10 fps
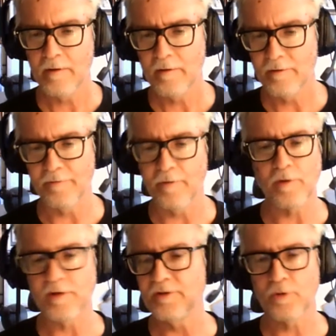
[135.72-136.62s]

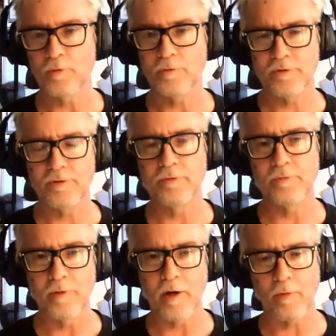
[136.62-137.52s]
devoted to,
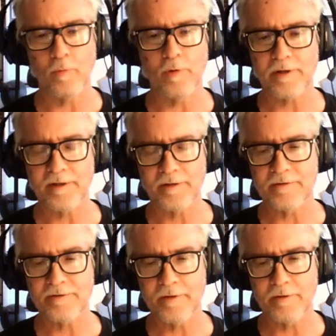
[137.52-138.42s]
to, our work. And
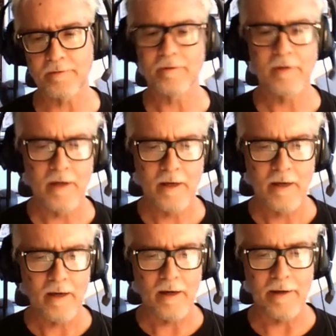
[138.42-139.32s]
so
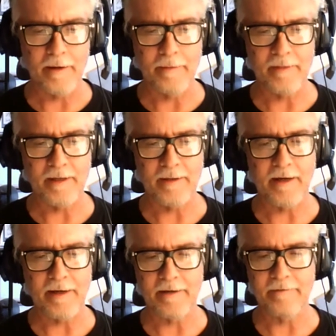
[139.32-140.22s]
um, he
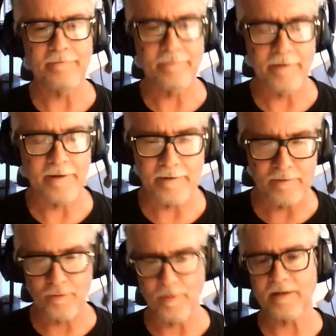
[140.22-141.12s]
kind of uh,
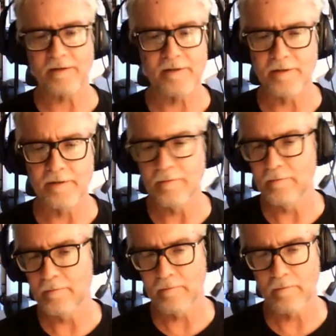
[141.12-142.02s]
directed
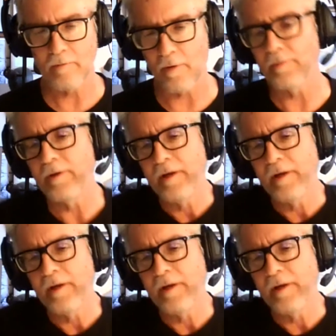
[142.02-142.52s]
or